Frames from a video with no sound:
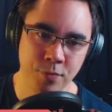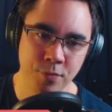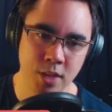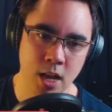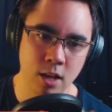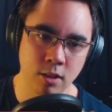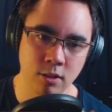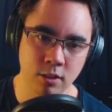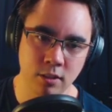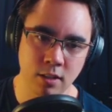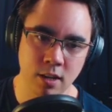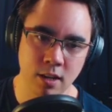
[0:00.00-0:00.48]

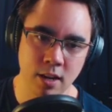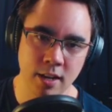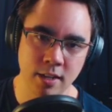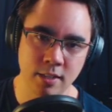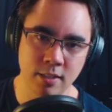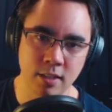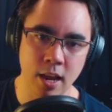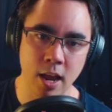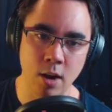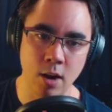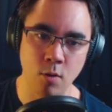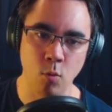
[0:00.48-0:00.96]
That look
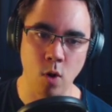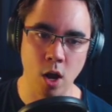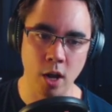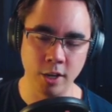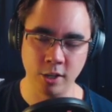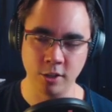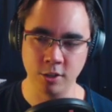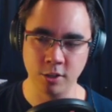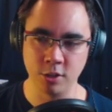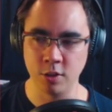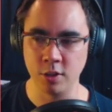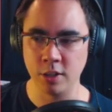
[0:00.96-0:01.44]
nice. And while
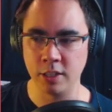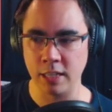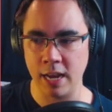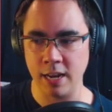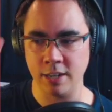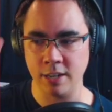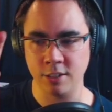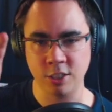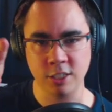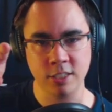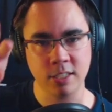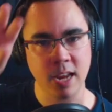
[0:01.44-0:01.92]
you're doing
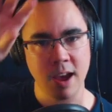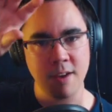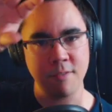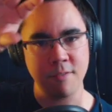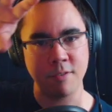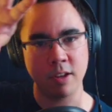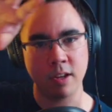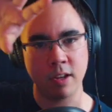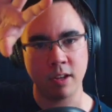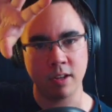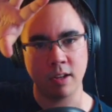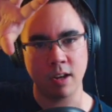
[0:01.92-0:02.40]
that, just have
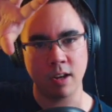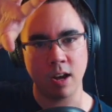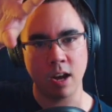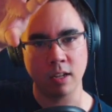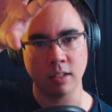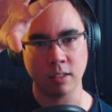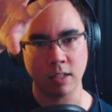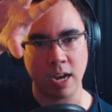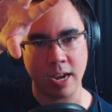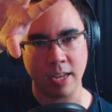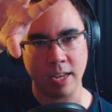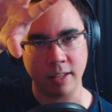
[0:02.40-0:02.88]
a
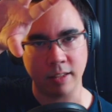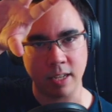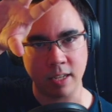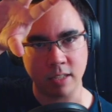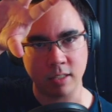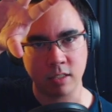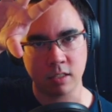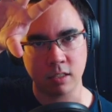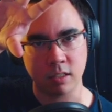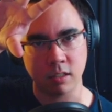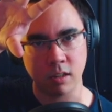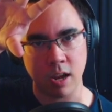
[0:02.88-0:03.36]
light
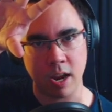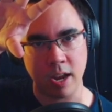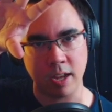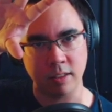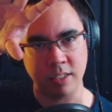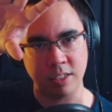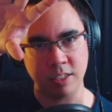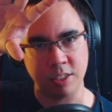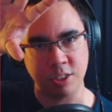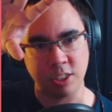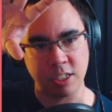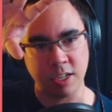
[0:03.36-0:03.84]
that's
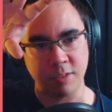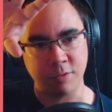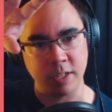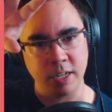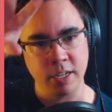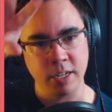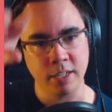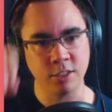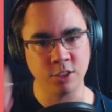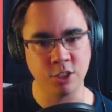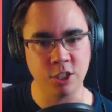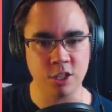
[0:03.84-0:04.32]
slightly
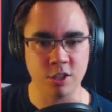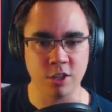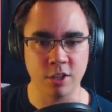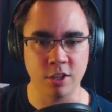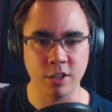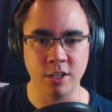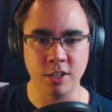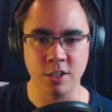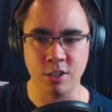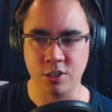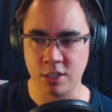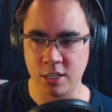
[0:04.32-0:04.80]
shifting just so
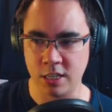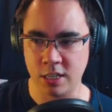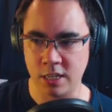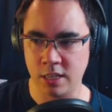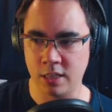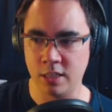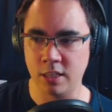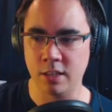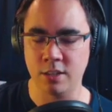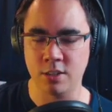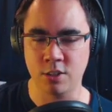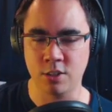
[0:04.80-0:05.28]
that you see
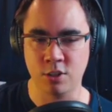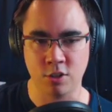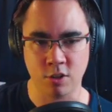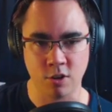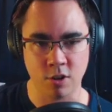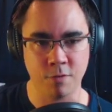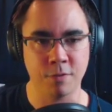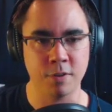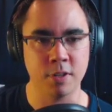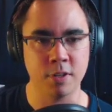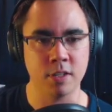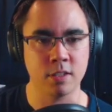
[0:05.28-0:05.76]
the
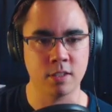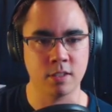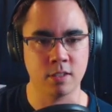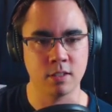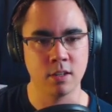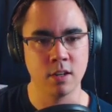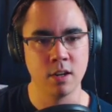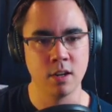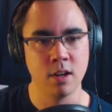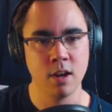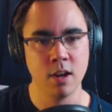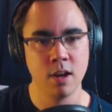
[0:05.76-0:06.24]
surface
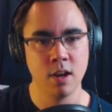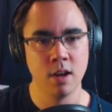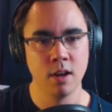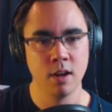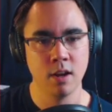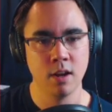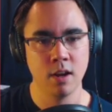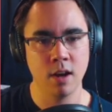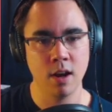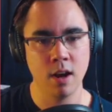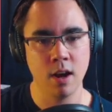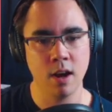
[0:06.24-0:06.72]

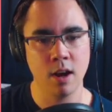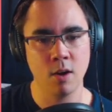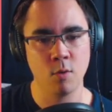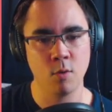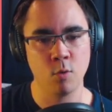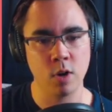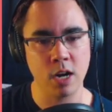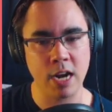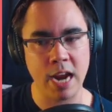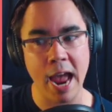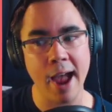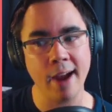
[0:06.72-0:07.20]

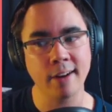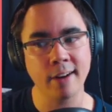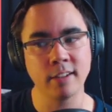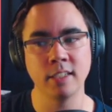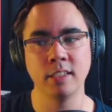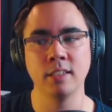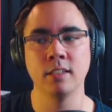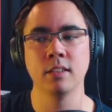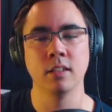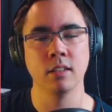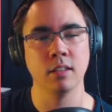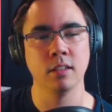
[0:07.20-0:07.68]

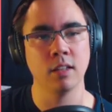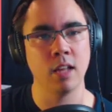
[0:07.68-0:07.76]
reacting to the